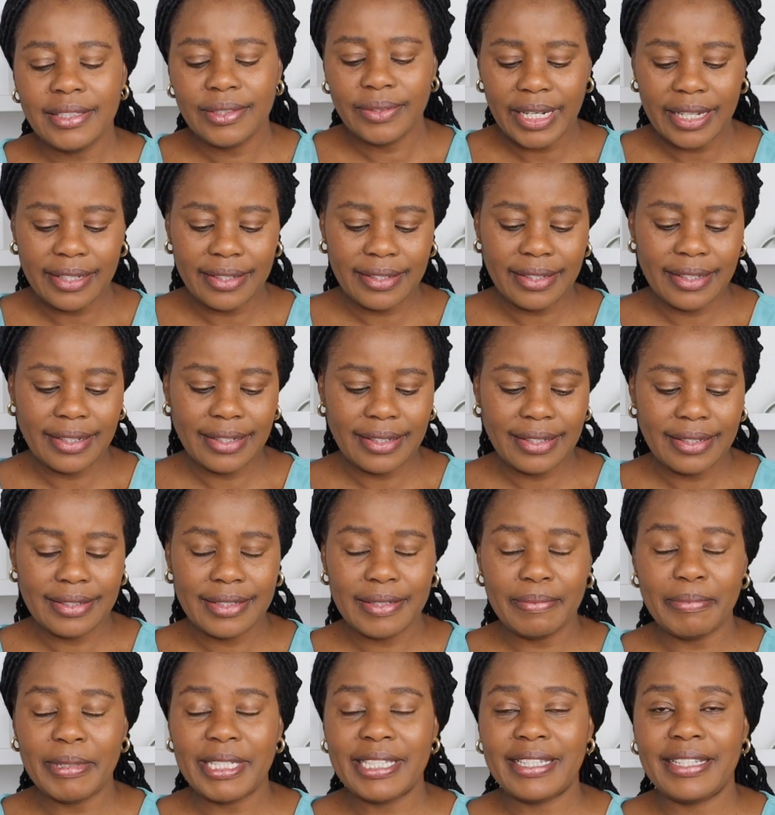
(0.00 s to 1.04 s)
do I think
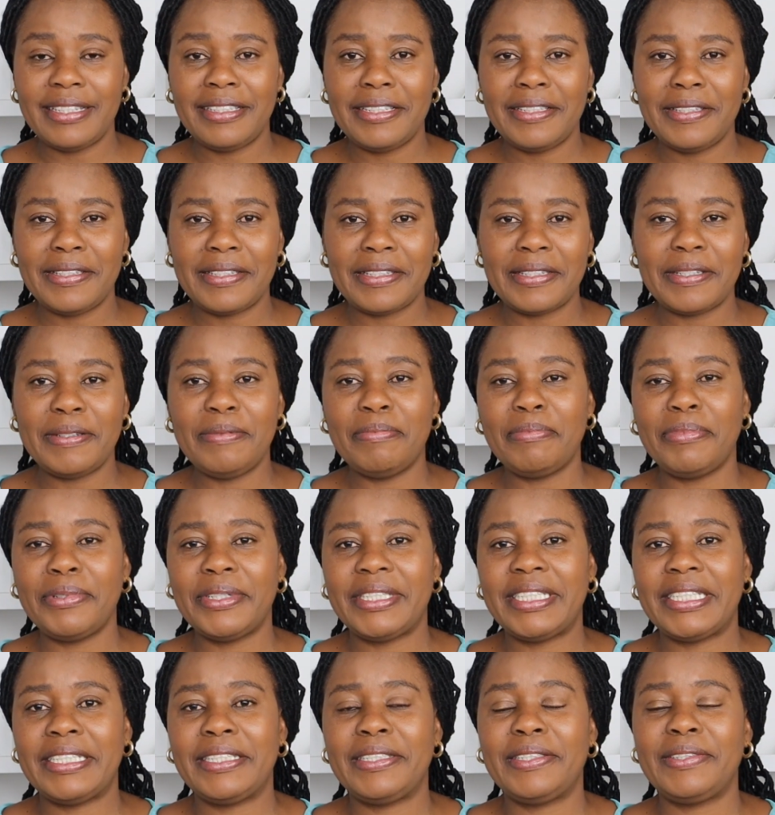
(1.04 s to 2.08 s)
this message is
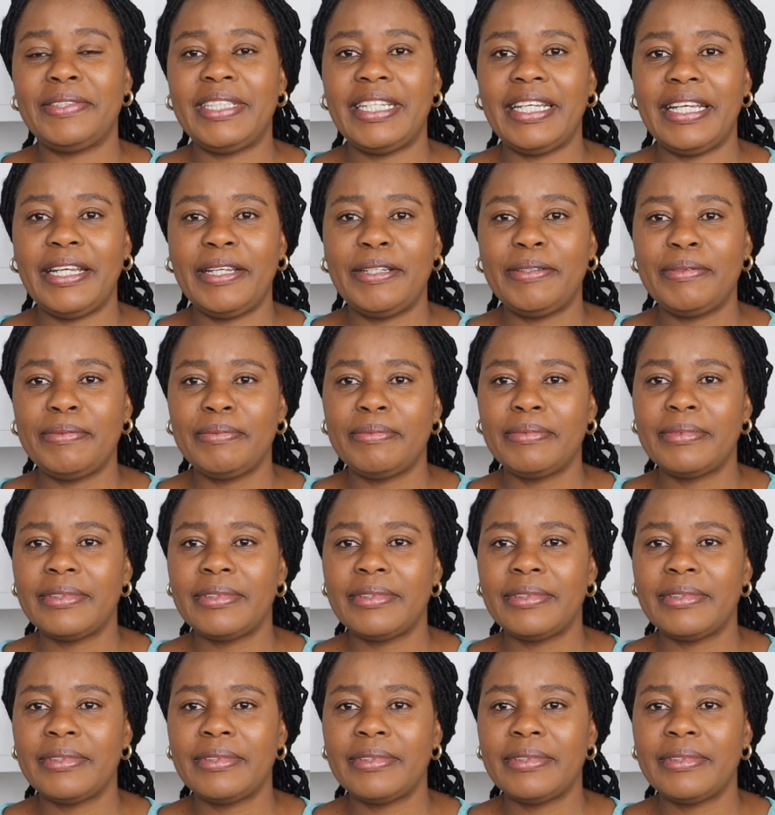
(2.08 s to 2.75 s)
important today?